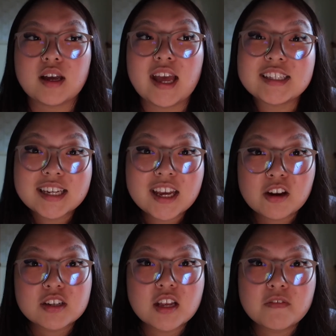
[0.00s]
educate
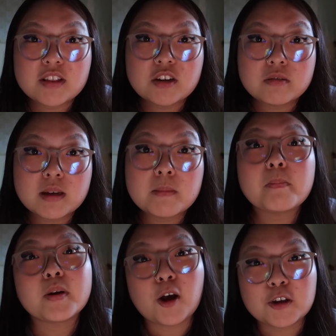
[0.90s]
yourself a little bit,
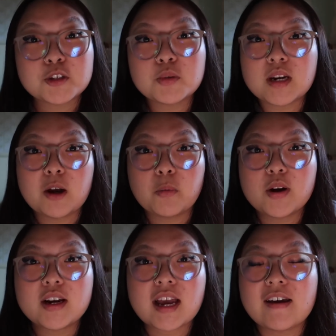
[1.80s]
but also
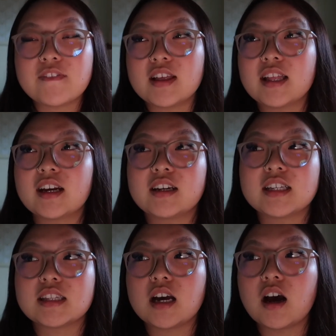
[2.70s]
network. I feel like
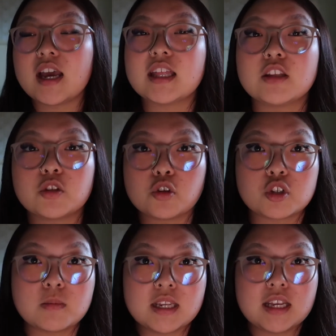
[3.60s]
in the
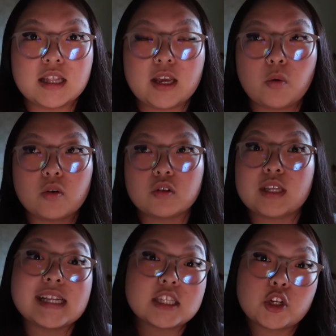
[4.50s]
social media like world,
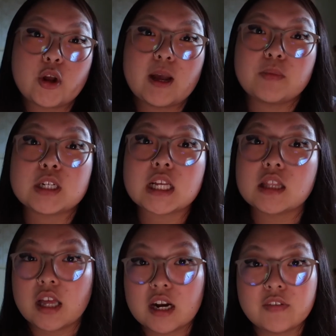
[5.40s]
like Instagram, there's a
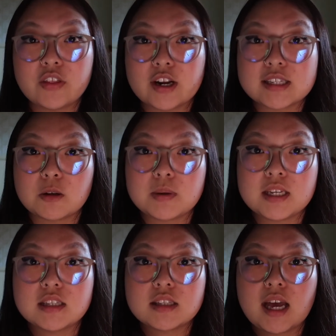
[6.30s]
lot of other
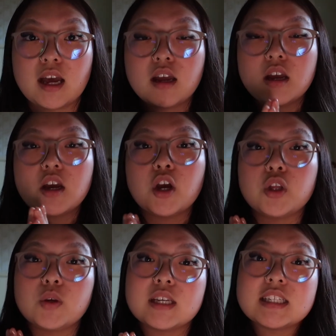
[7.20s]
SLPs that
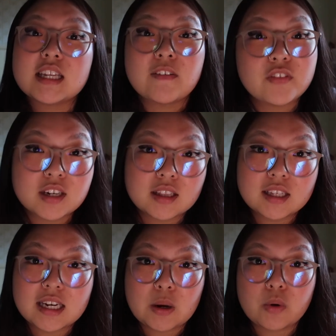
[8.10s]
you can definitely
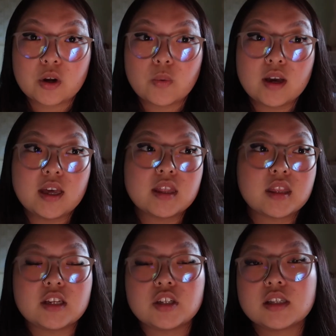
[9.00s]
network with,
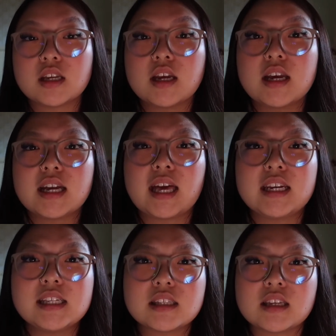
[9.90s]
and just kind
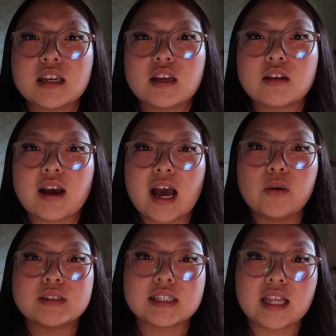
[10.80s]
of seeing how
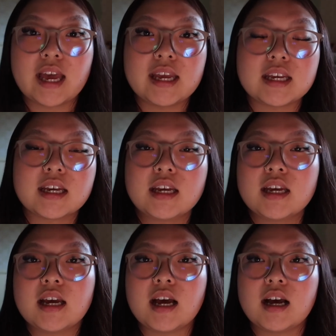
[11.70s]
it's like
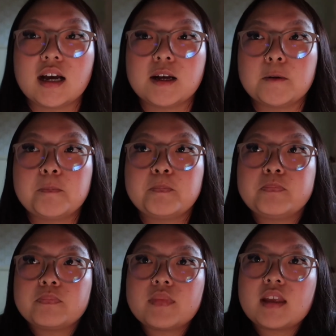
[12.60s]

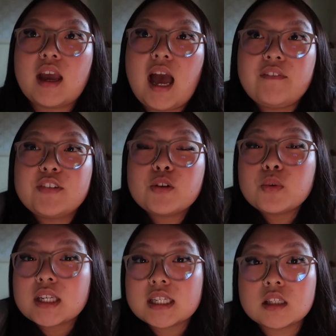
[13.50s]
having a
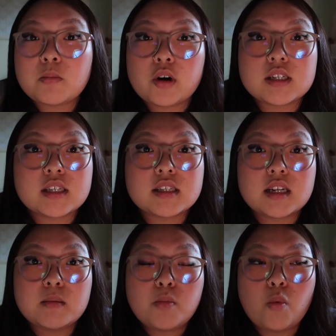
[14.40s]
really good support
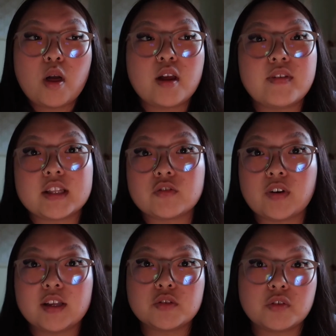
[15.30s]
system, whether that's
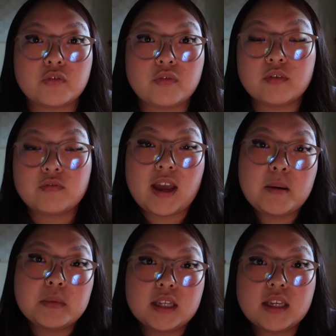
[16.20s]
friends or
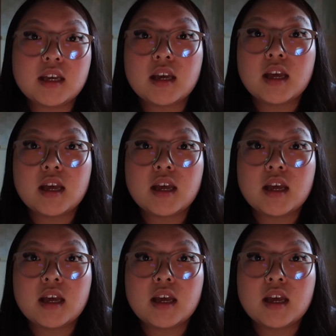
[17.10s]
family.